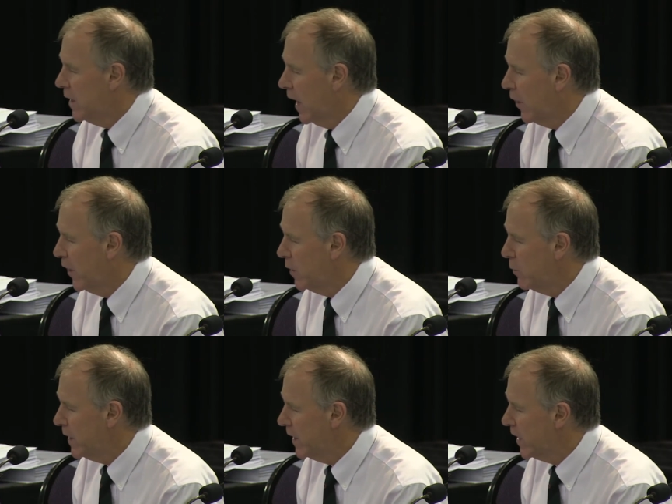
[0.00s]
and then
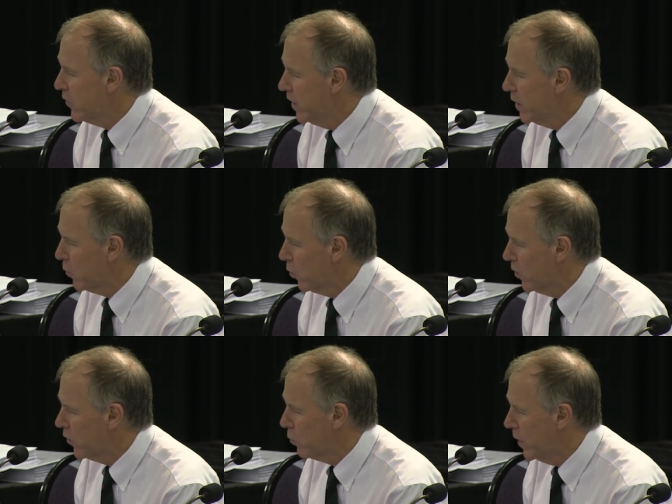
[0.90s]
we can get rid of all
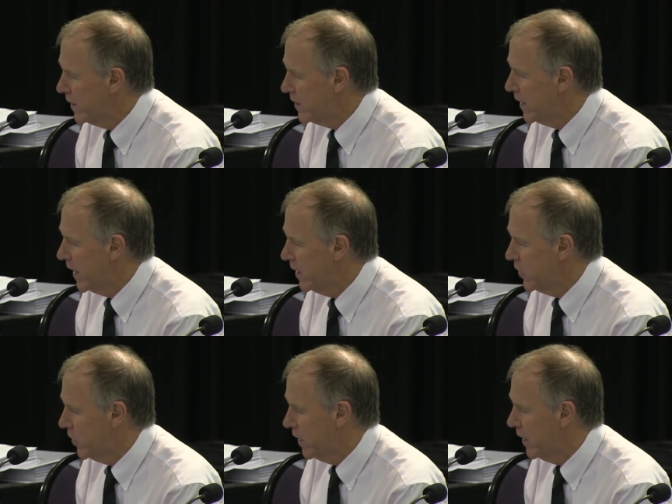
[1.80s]
this wasted
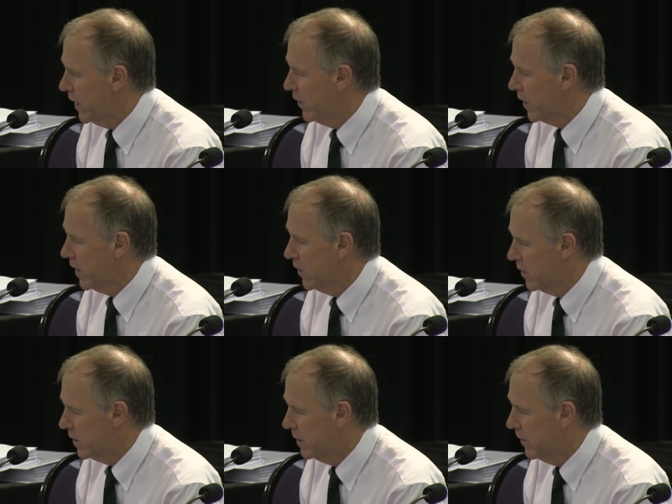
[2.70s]
energy in the
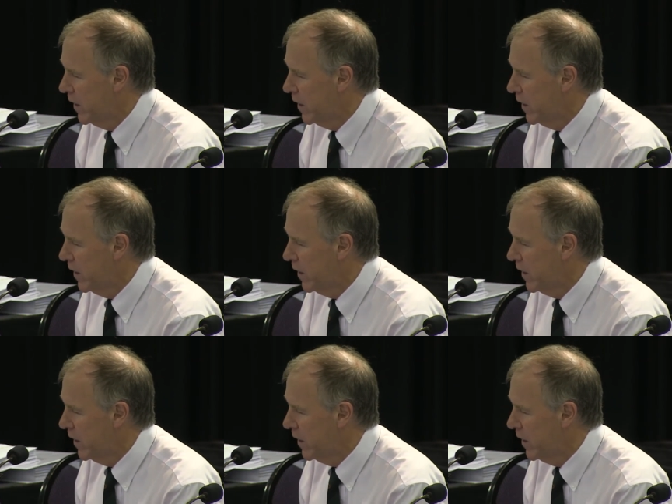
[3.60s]
colon.